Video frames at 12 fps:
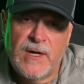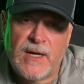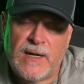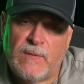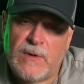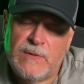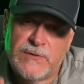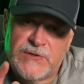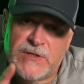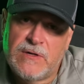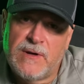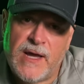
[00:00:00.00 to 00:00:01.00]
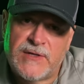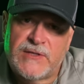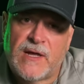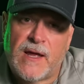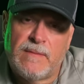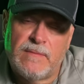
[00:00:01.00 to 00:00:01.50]
and we will see you next
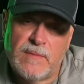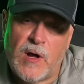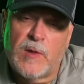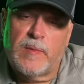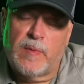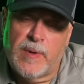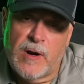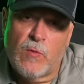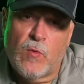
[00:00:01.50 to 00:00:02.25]
time on the Prepared